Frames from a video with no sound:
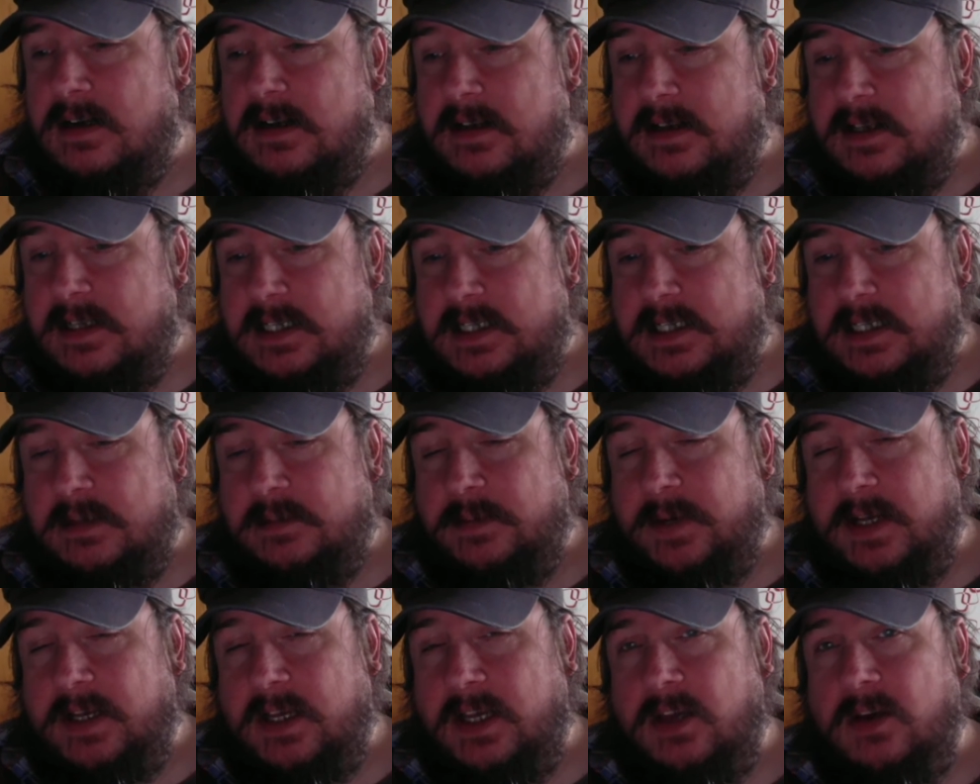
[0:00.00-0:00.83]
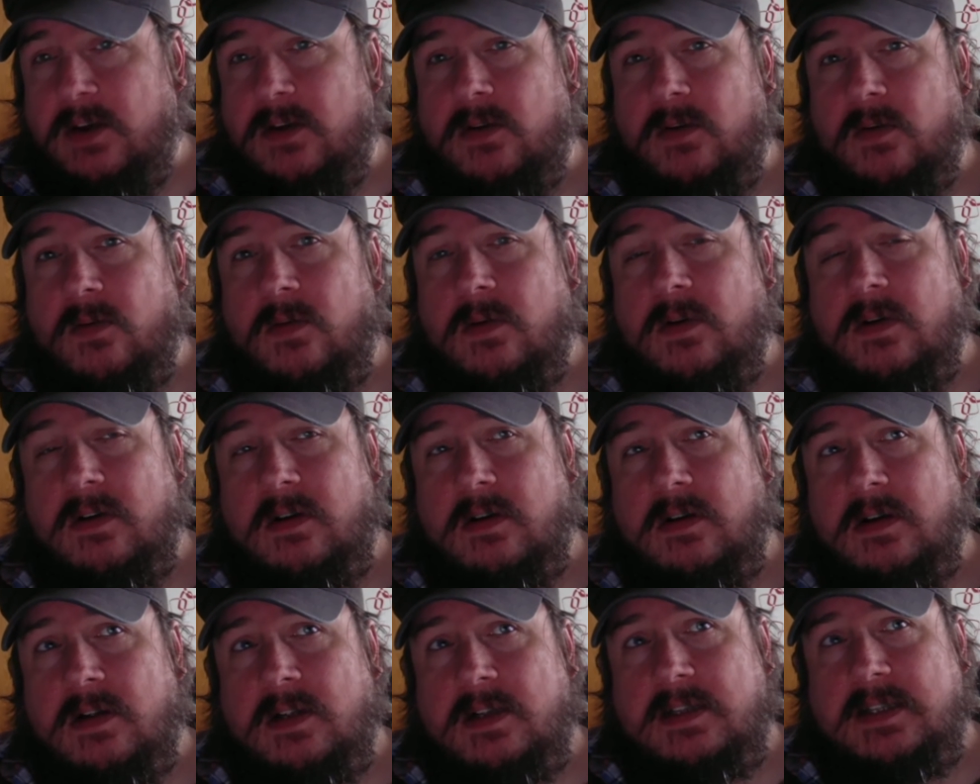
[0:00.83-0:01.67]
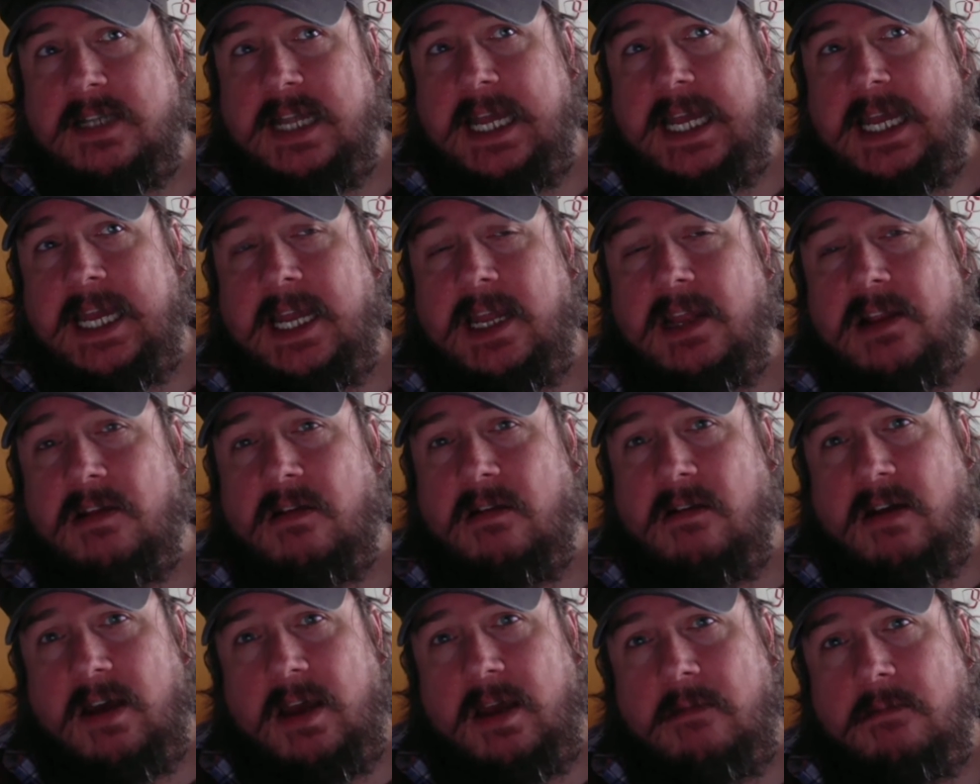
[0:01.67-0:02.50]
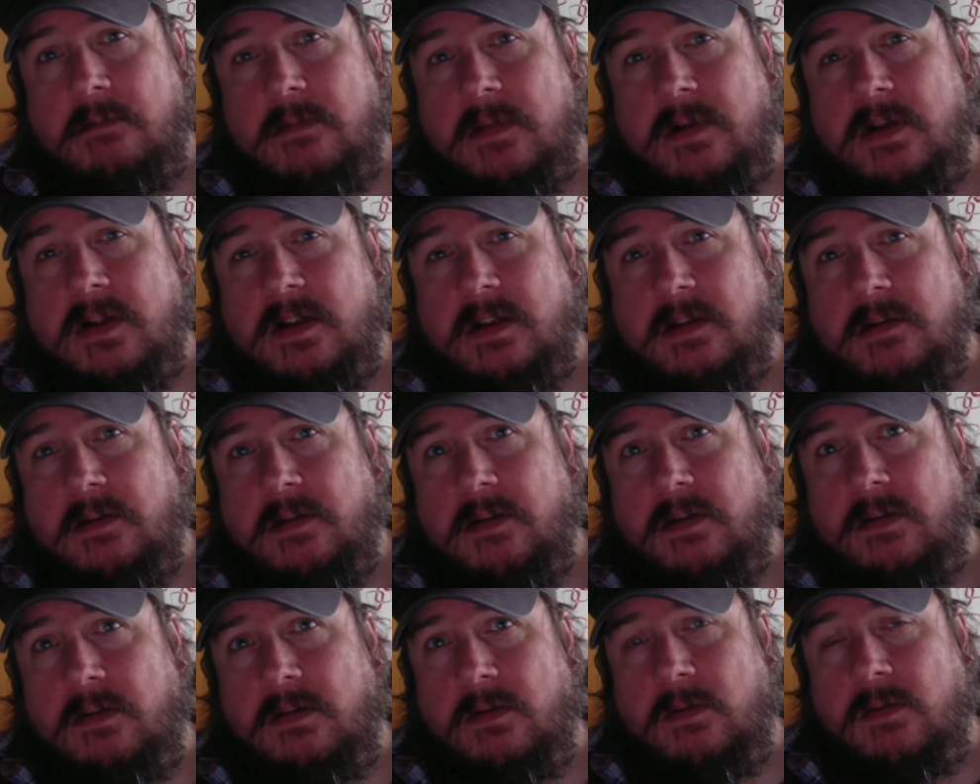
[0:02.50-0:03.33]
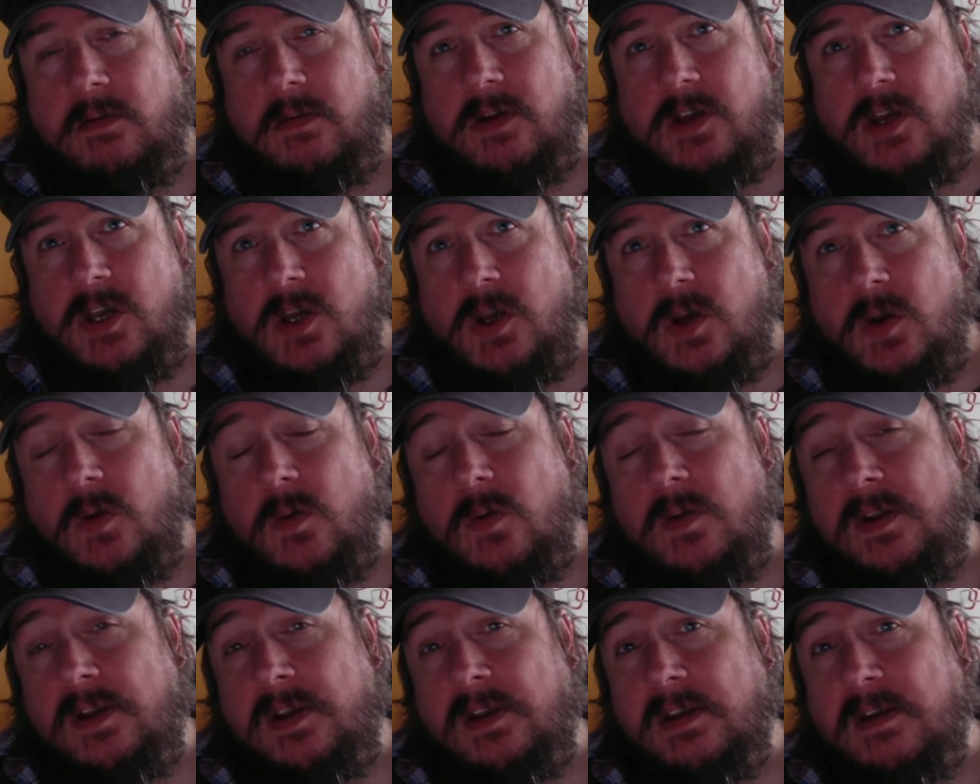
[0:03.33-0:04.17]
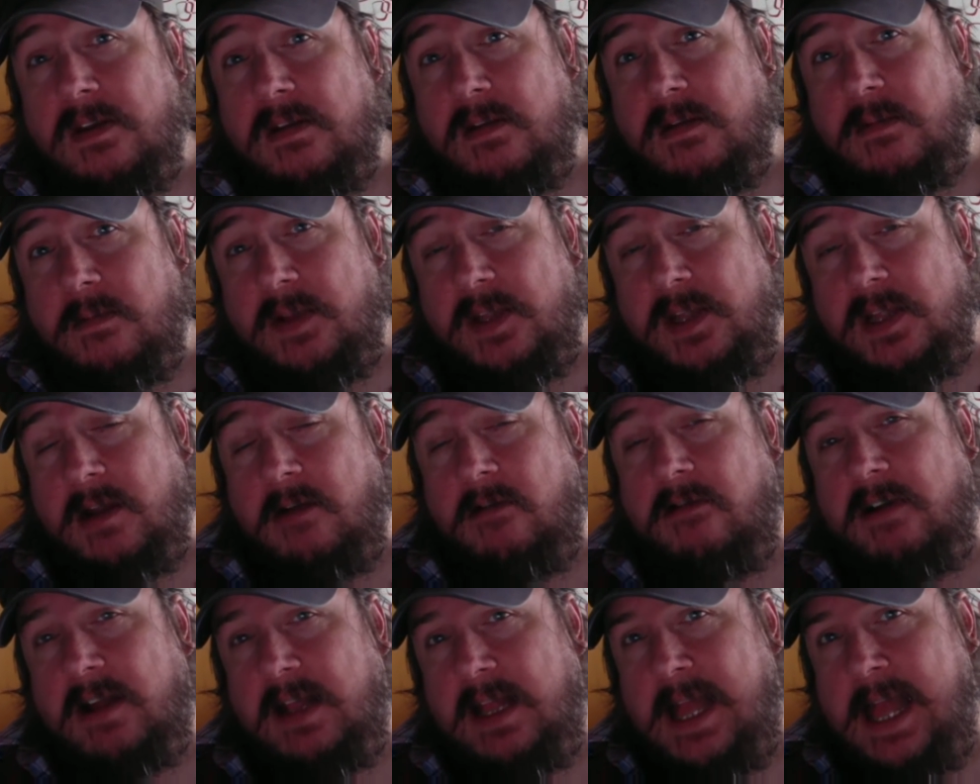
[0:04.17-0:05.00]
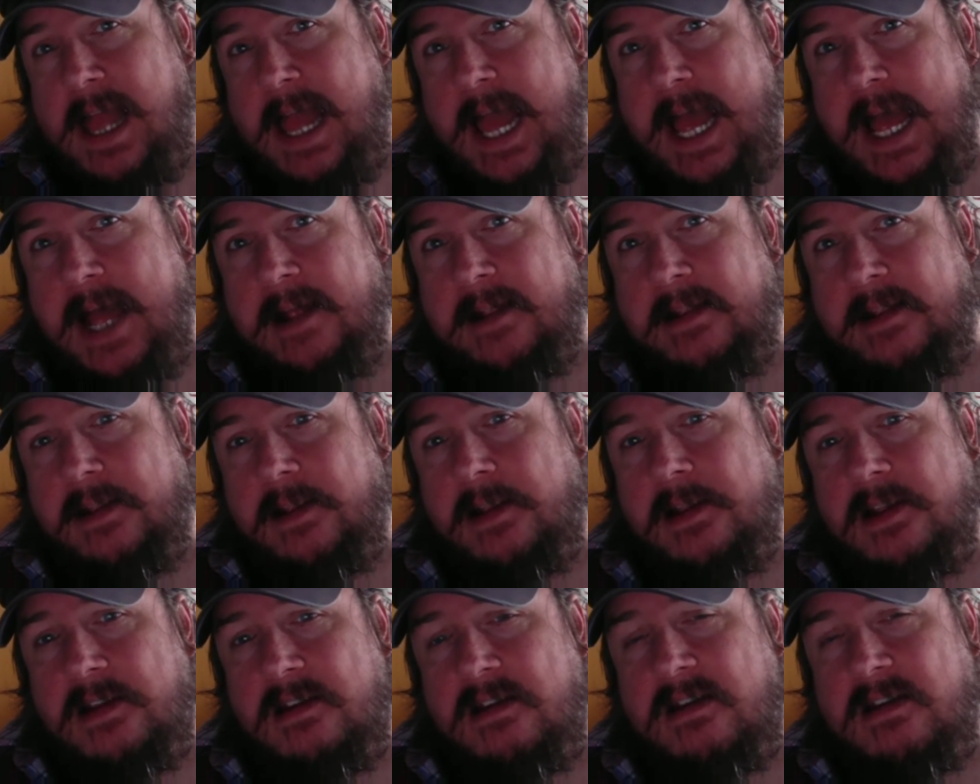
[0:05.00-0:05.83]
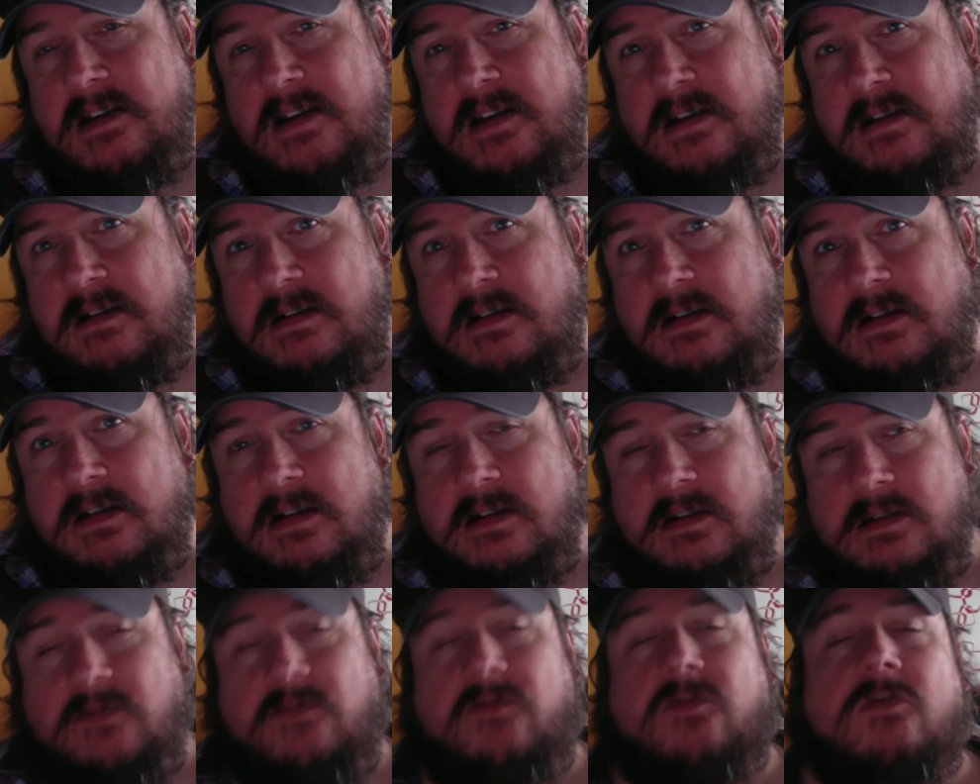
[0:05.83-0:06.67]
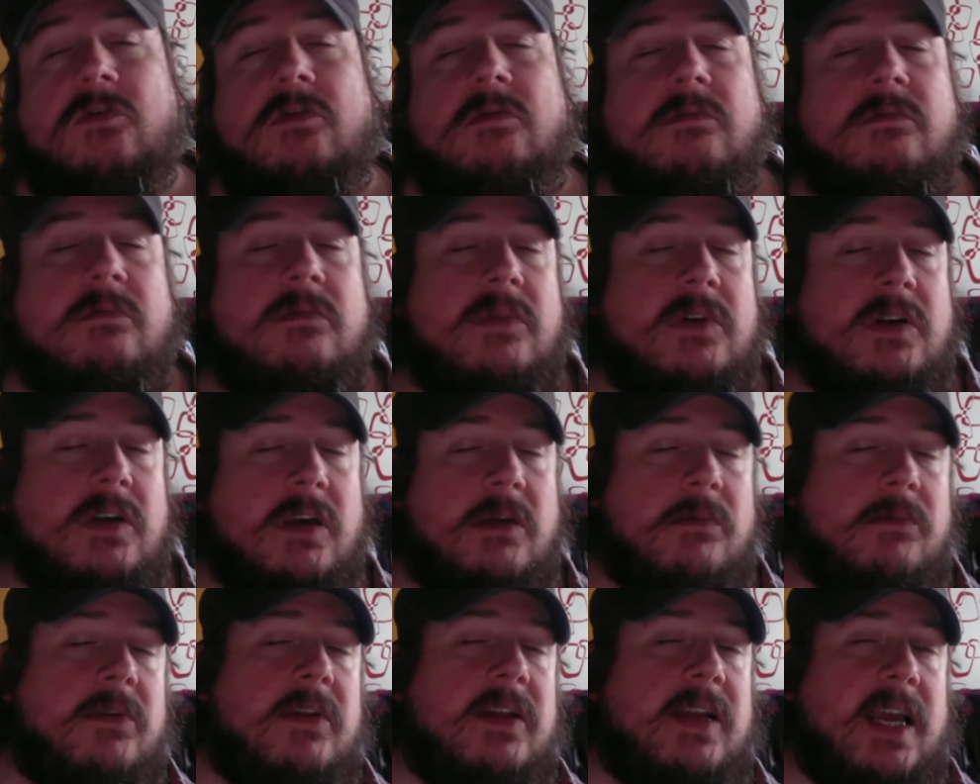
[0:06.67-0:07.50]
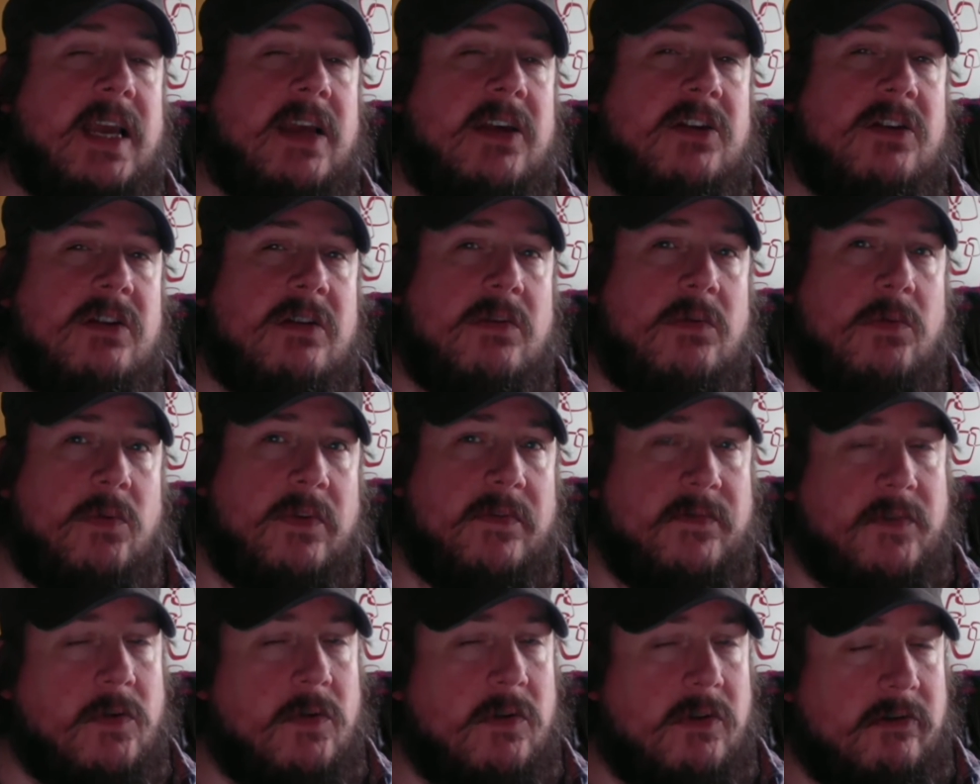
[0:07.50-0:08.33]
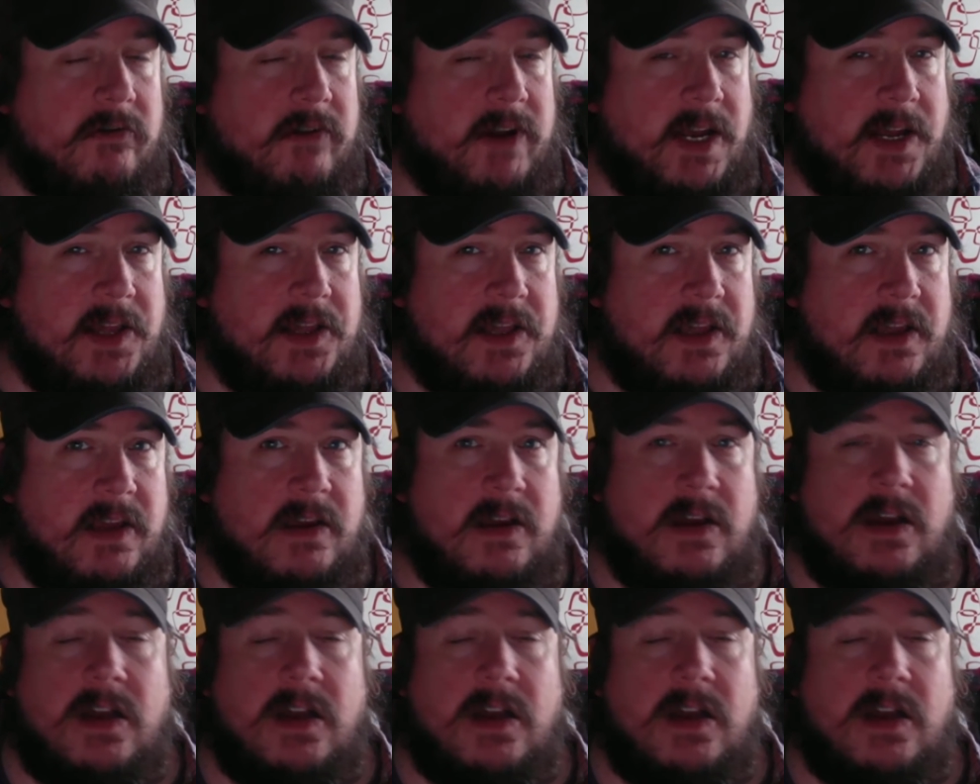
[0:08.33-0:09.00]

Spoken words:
This is about you taking time to use the material at hand to form communication with your Creator.